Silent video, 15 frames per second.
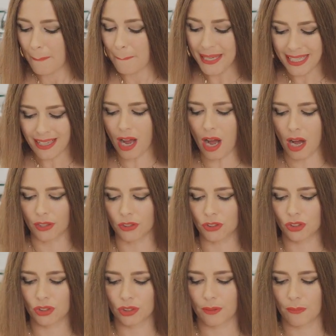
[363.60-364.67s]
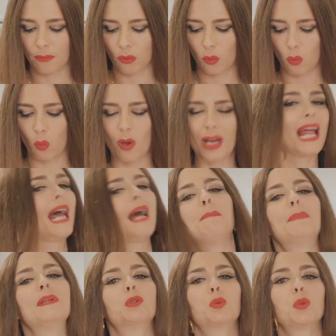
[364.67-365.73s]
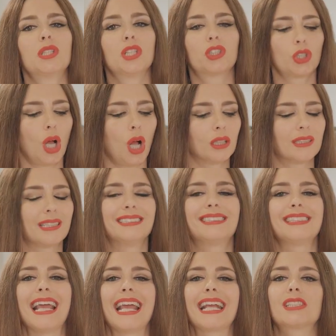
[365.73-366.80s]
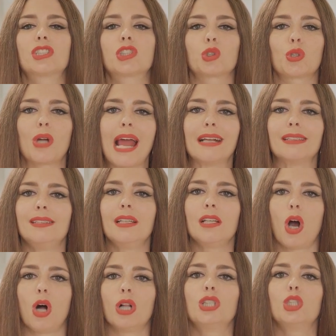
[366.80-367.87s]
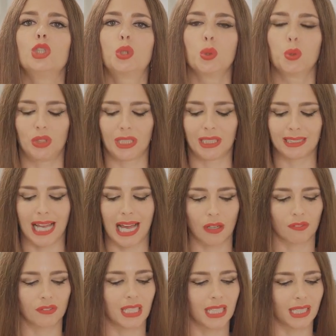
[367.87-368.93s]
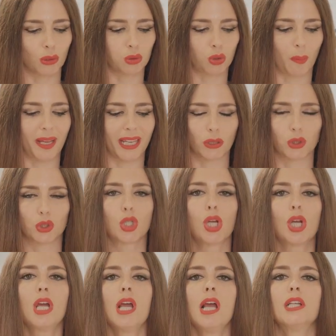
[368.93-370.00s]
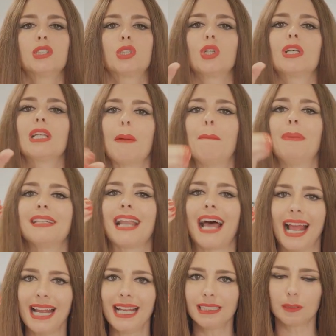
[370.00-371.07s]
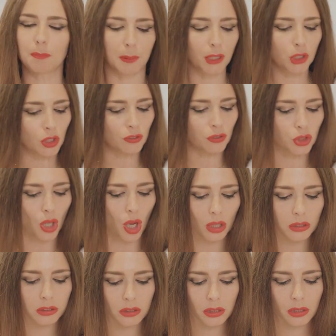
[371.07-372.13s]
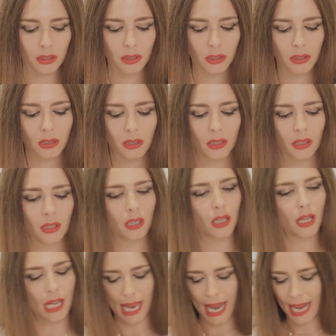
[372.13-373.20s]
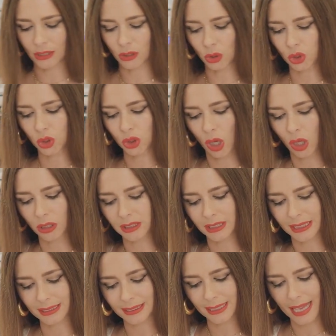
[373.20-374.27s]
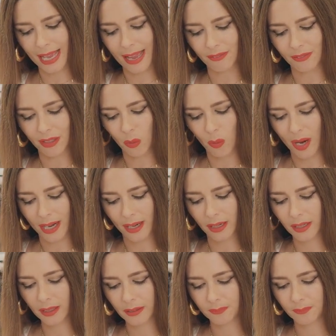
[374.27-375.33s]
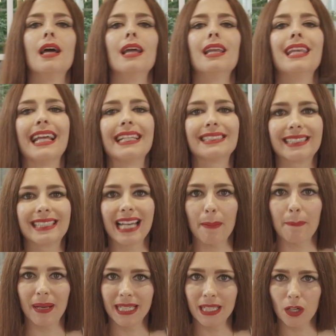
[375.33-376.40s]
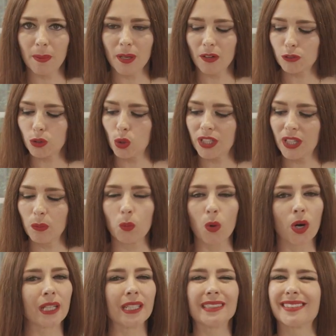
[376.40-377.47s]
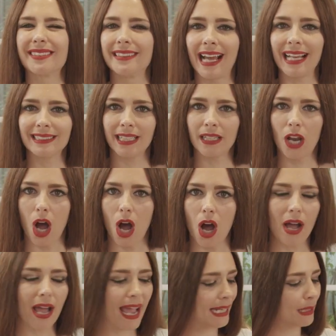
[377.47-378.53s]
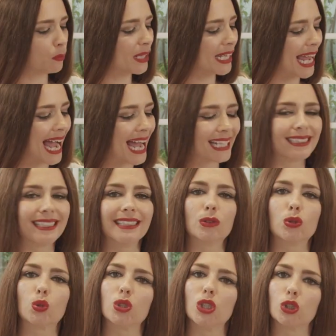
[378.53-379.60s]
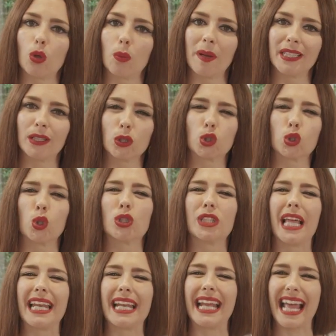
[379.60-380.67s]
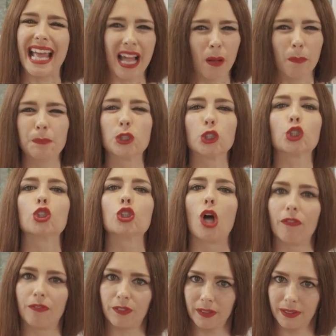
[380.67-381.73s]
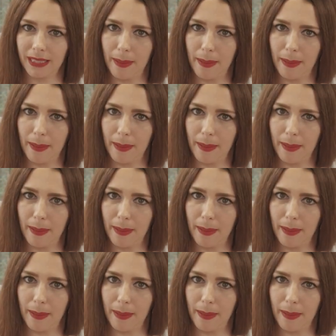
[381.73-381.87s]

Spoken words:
because what happens with the salt is extracting all the juices out of the little tomatoes. So you grab a nice pinch of salt and you salt it everywhere. Let's grab a little bit of cooking water. It's nice and hot, and we add it to the tomatoes so that it helps soften